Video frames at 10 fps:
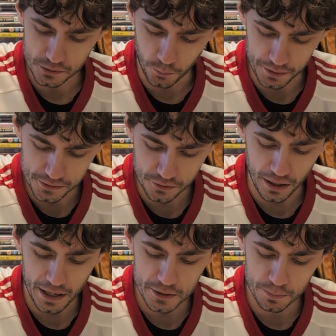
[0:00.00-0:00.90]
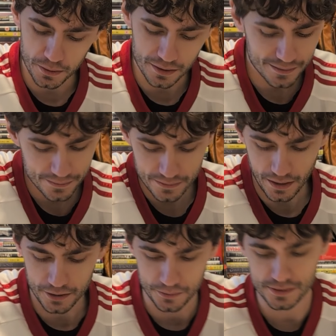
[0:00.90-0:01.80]
is quite scratched, but
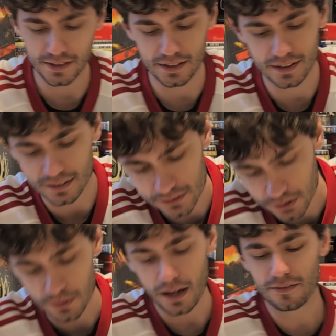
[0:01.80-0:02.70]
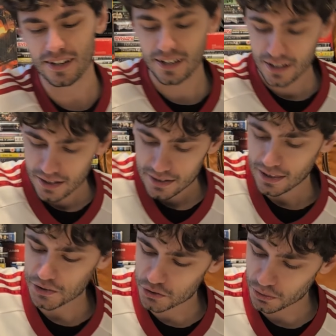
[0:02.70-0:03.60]
I don't see anything too heavy.
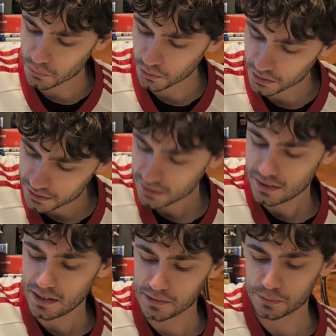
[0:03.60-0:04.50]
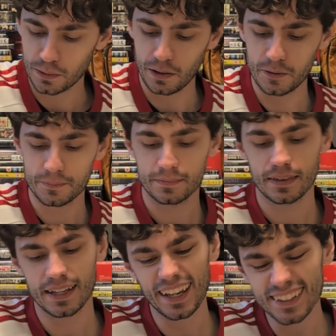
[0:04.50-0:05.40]
That should work as well.
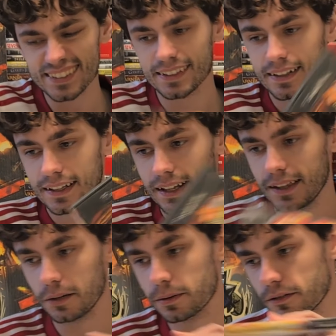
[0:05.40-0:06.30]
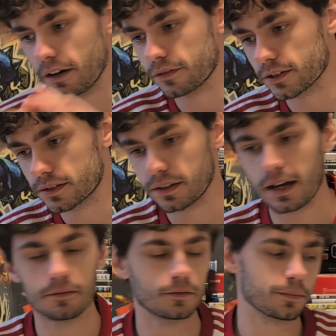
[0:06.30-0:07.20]
The case, a little bit rougher, so
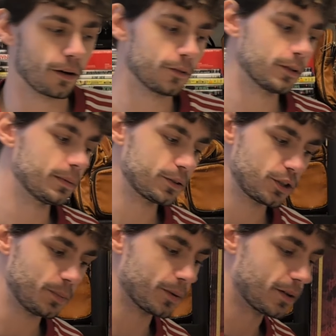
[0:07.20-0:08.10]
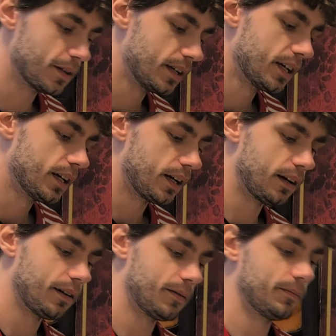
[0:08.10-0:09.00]
that one will probably be a bit cheaper
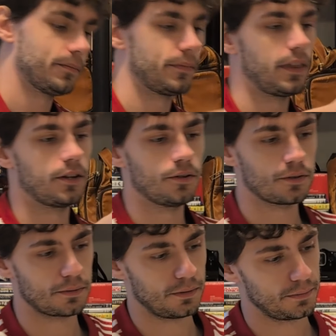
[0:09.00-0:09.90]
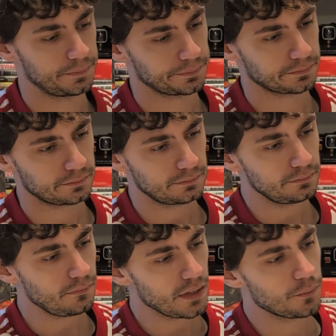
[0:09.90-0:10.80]
than usual.
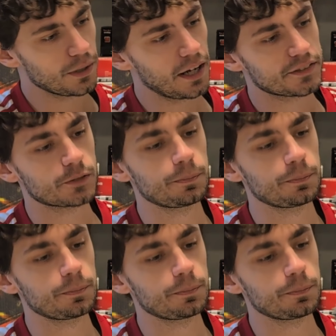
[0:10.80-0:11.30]
We got